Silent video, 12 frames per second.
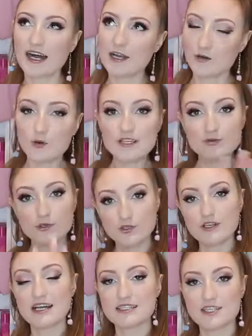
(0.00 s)
I always want
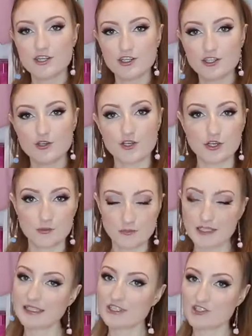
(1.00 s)
you guys to know that you can
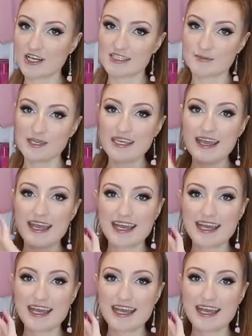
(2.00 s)
completely trust me.